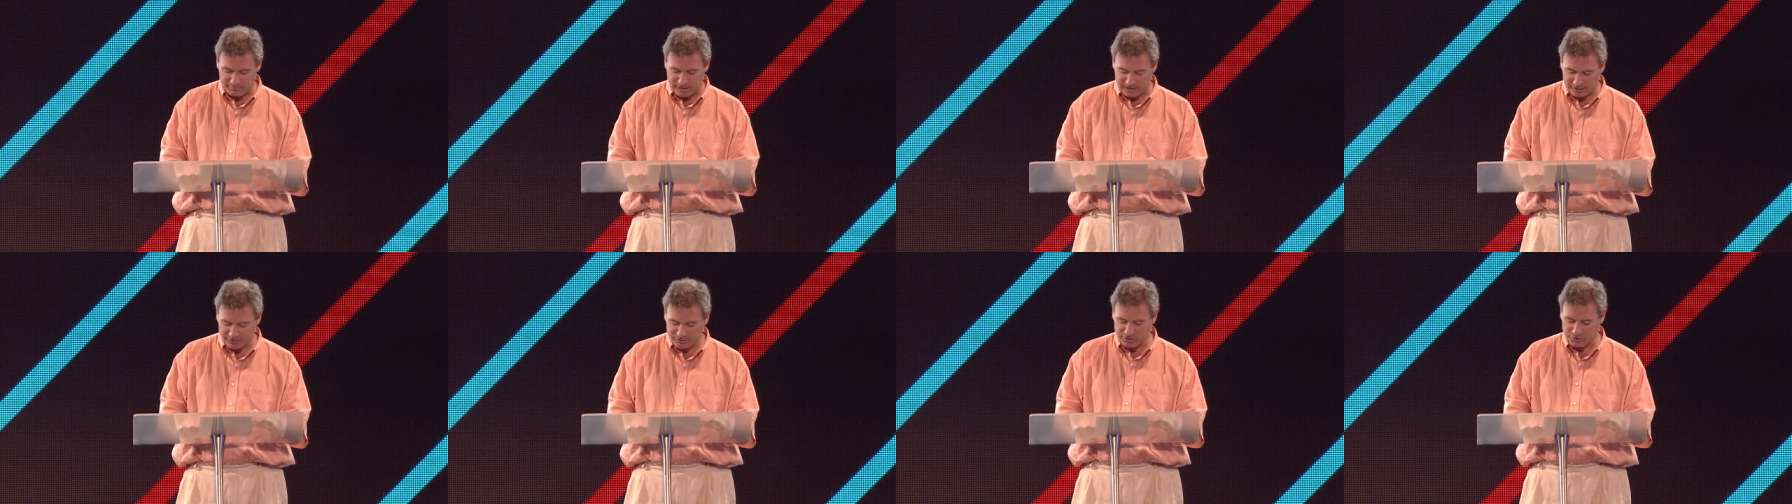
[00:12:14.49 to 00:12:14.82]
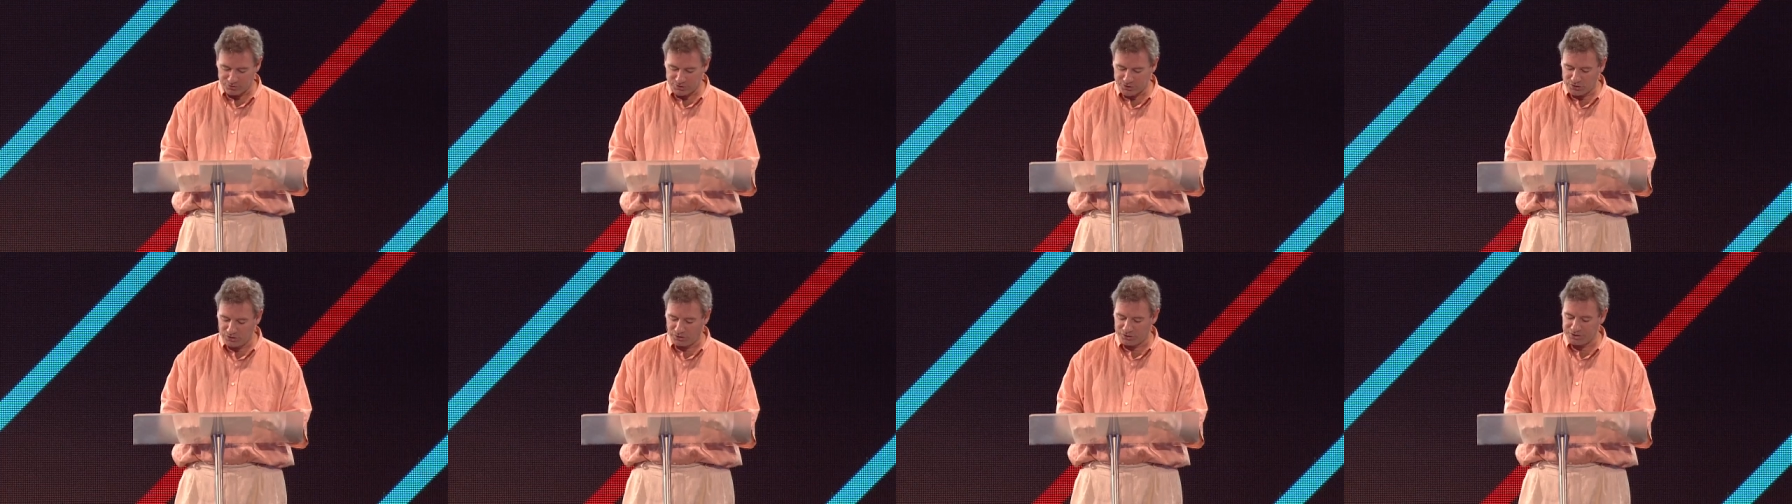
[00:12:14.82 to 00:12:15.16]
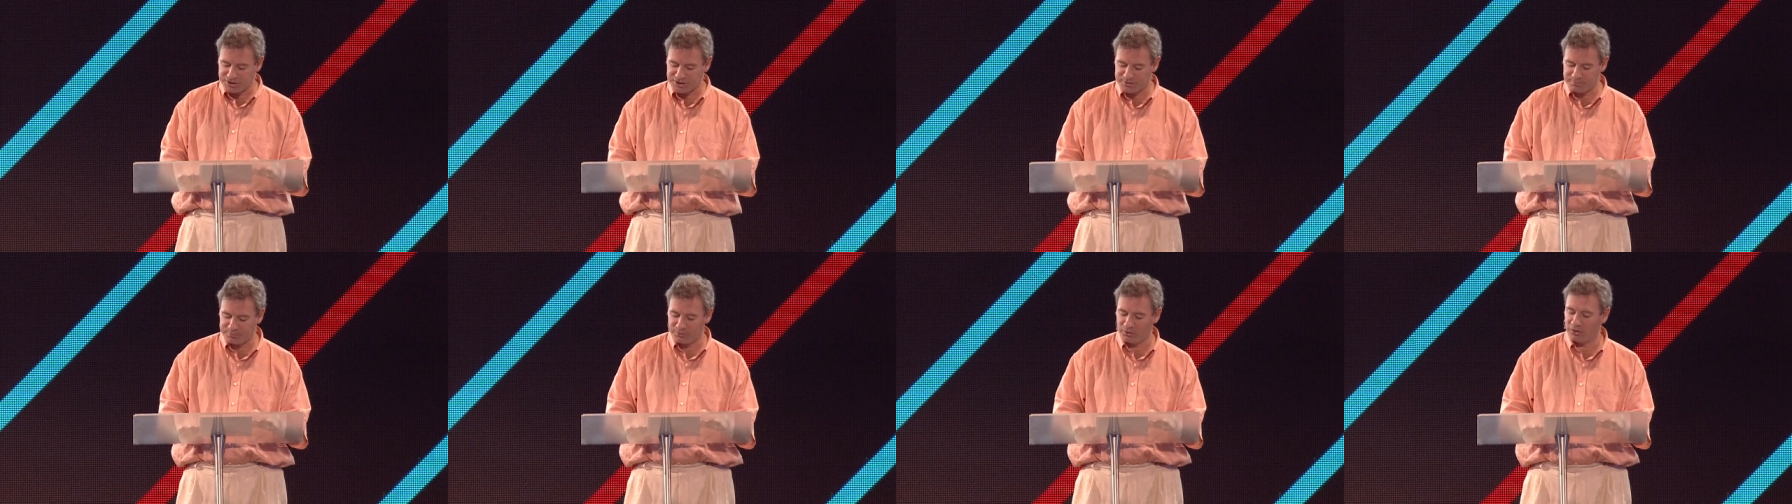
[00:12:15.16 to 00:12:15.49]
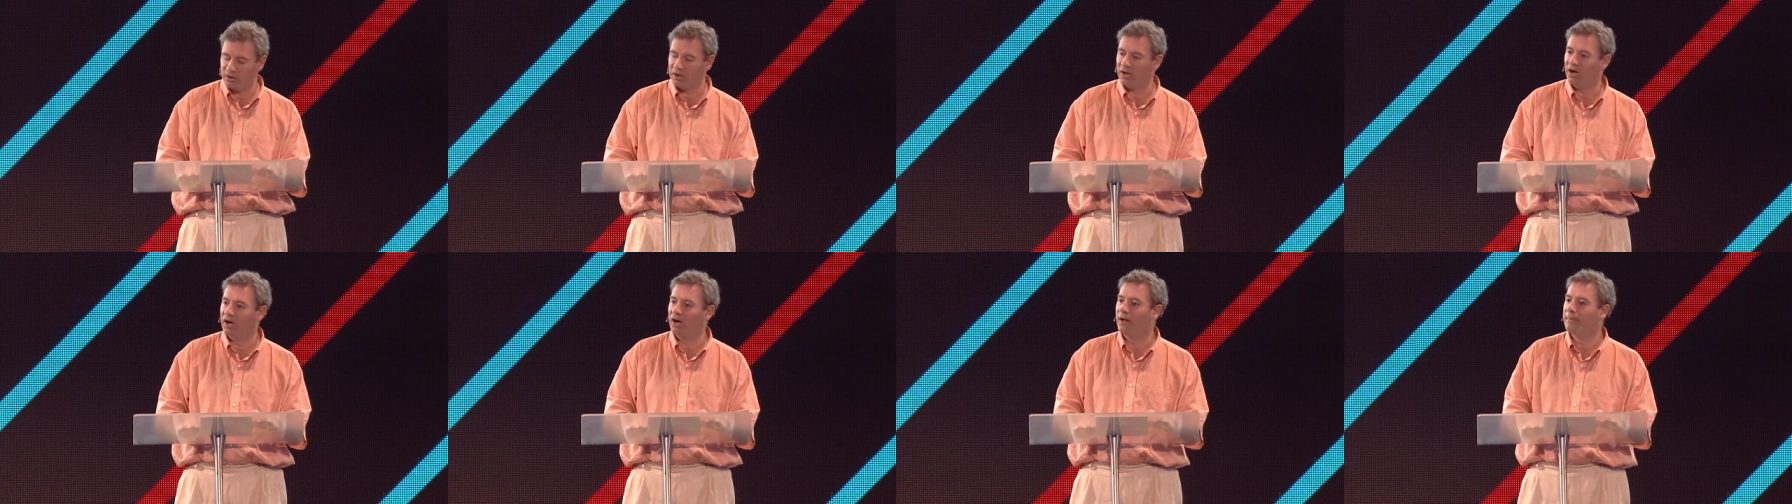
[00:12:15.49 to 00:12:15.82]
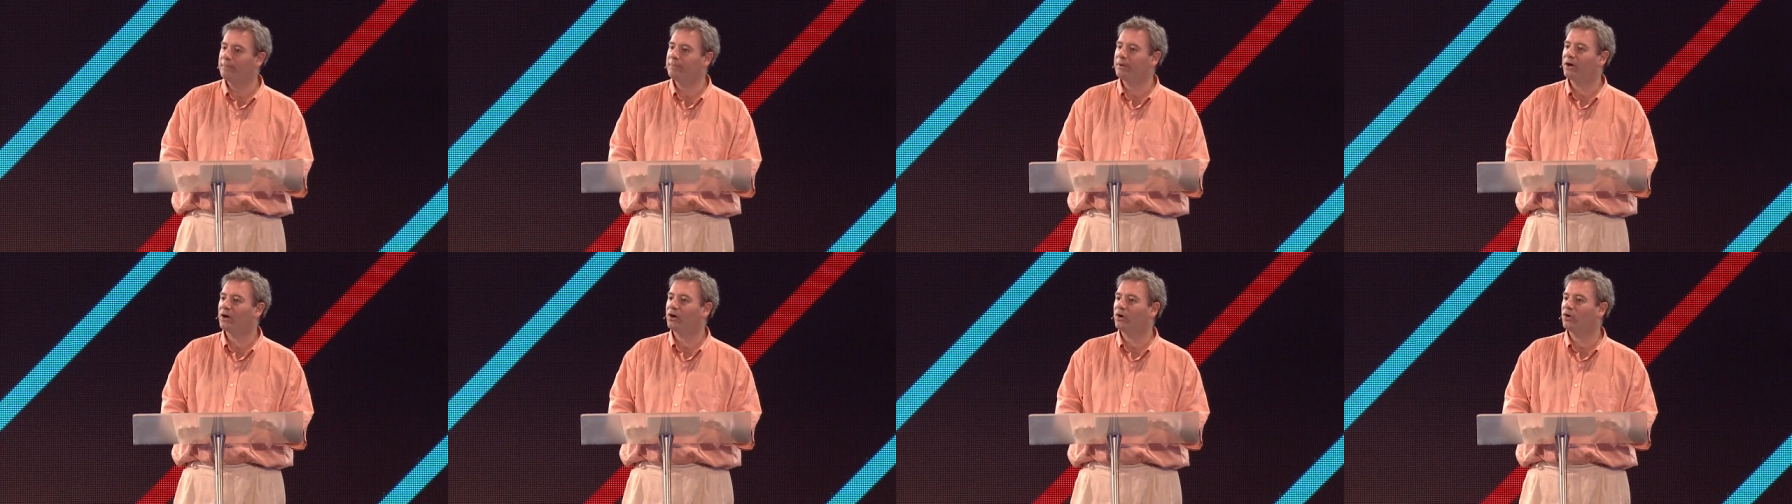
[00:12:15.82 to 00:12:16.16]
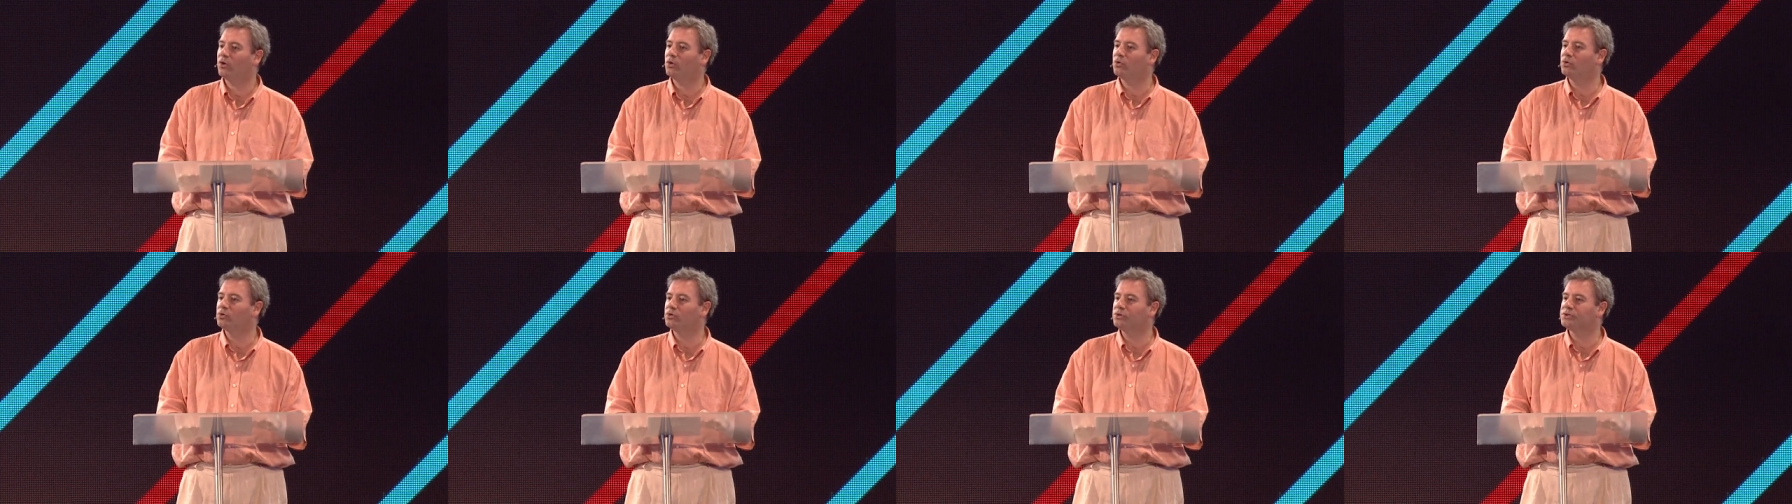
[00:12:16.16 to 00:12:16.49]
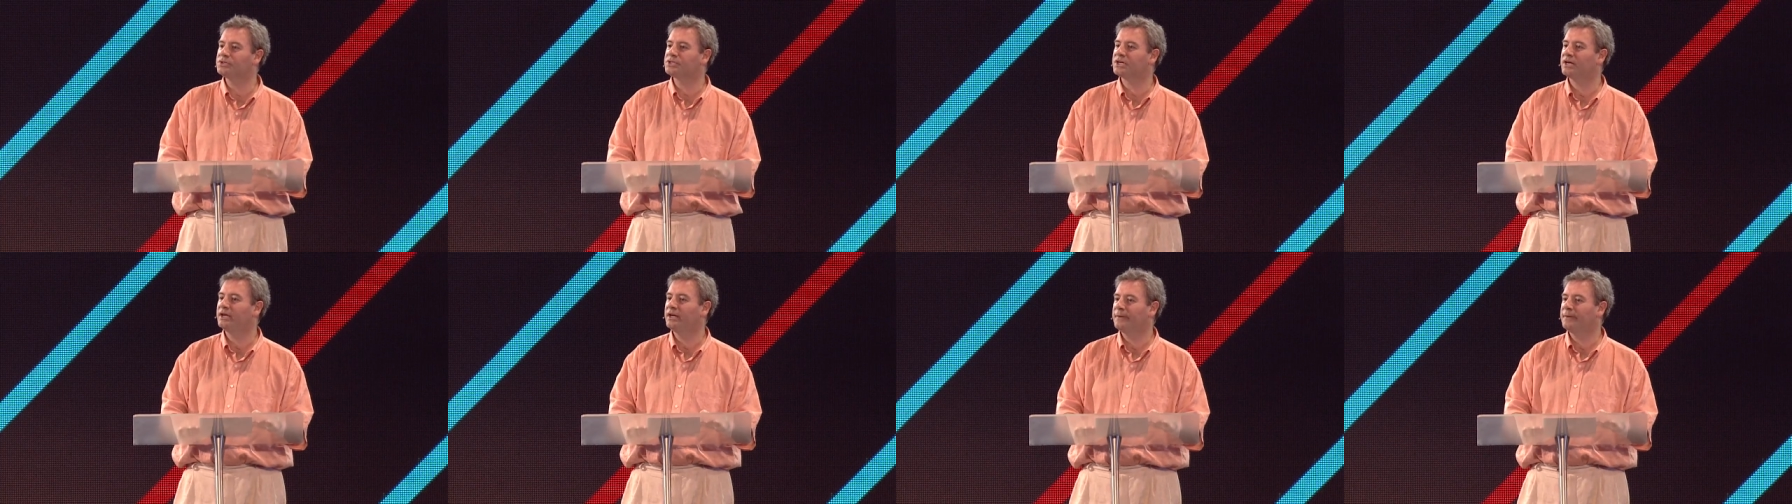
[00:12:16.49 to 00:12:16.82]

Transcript: Matthew's Gospel are Behold,